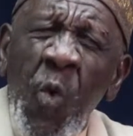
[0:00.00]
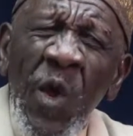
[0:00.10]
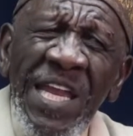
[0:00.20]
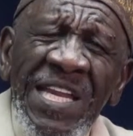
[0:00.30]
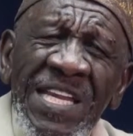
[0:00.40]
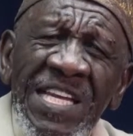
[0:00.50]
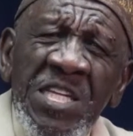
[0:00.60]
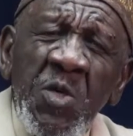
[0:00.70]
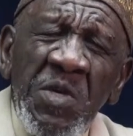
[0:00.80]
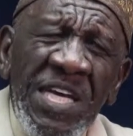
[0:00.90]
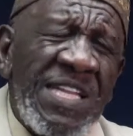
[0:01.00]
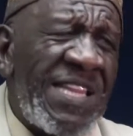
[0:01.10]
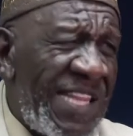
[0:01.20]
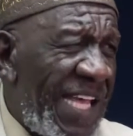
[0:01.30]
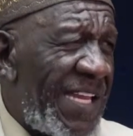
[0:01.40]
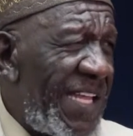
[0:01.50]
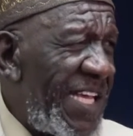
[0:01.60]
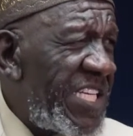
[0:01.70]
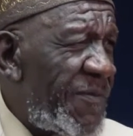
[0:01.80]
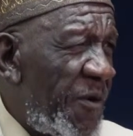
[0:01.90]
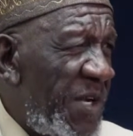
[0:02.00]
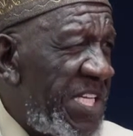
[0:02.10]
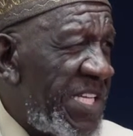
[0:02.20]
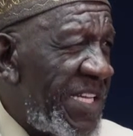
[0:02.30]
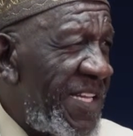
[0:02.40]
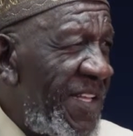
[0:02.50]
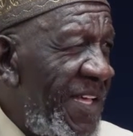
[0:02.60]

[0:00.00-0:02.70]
When did you get that inspiration?